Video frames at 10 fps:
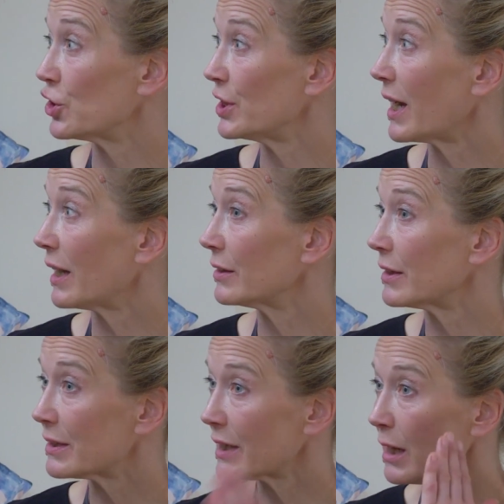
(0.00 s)
she had
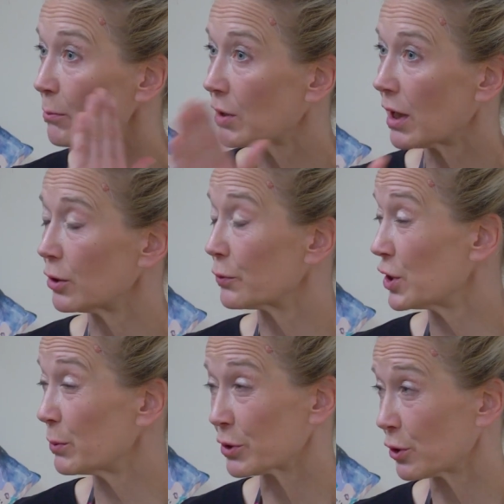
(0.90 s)
the same kind of.
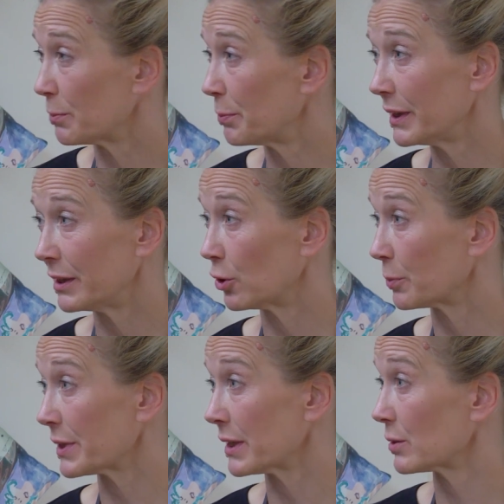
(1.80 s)
She was completely
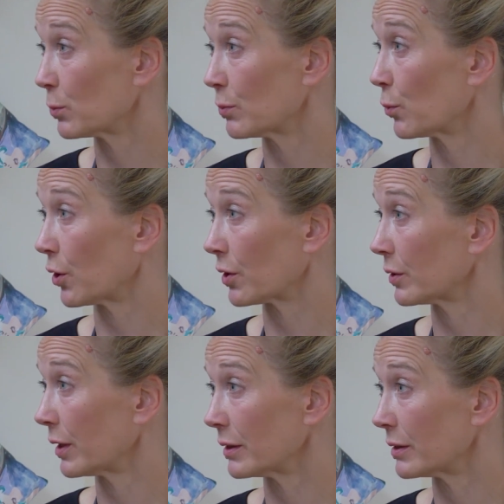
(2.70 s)
obsessed with work
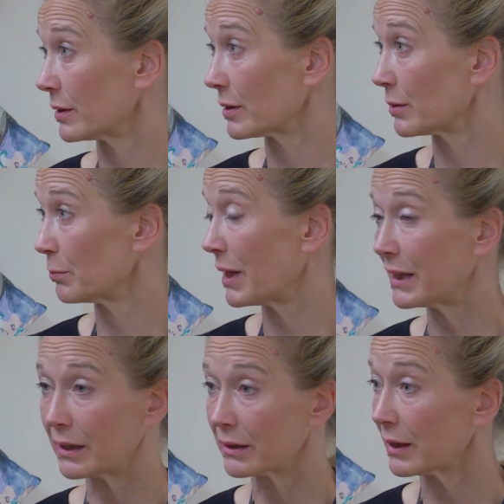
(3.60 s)
and mm-hmm.
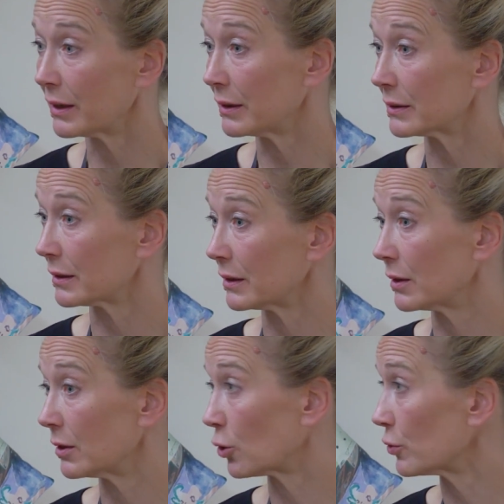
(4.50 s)
making things
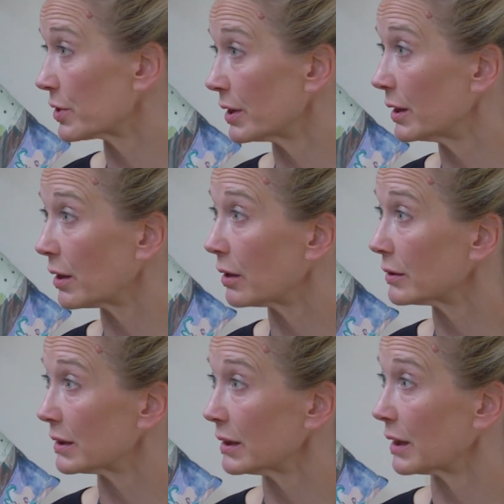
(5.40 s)
and constantly mm.
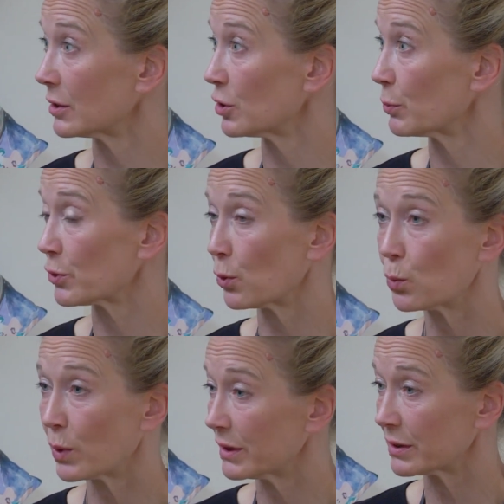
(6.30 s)
dancing, and she was
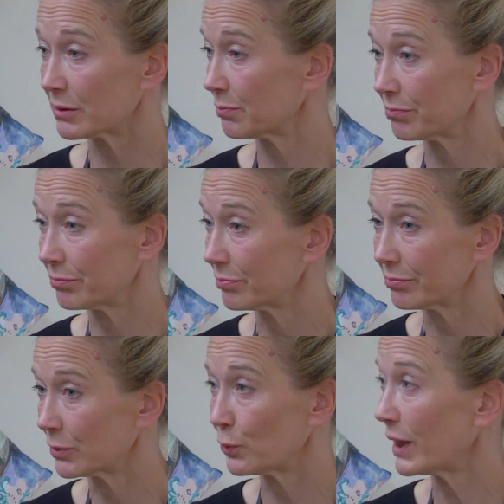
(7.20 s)
always
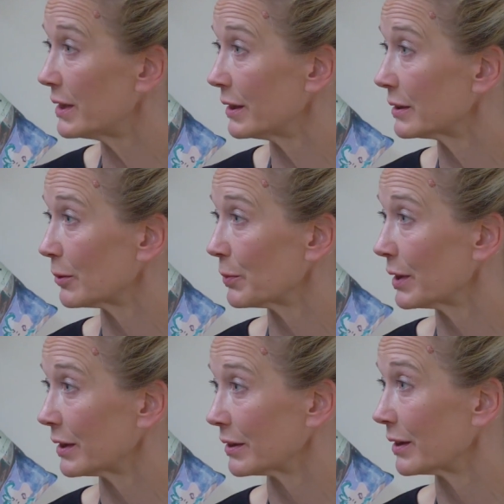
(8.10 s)
creating
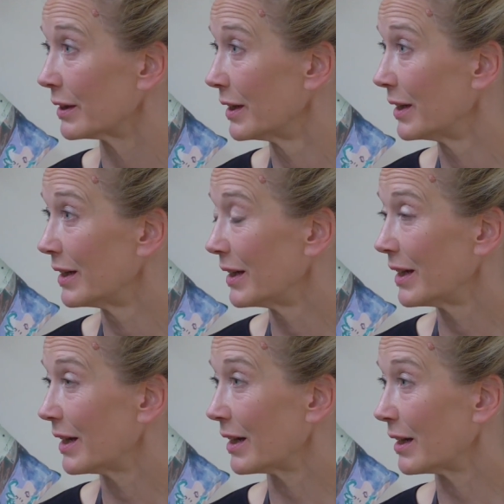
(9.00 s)
something. And
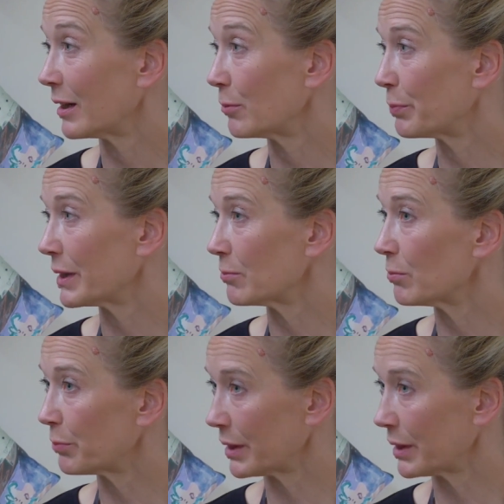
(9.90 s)
mm uh, but